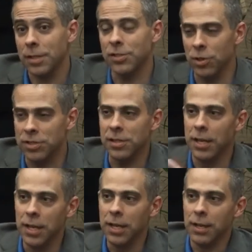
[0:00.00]
So it's,
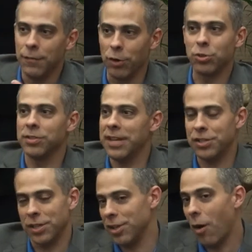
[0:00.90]

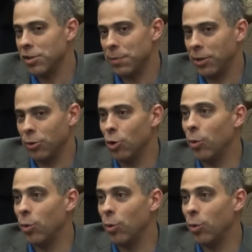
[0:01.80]
virtualization has always been cool.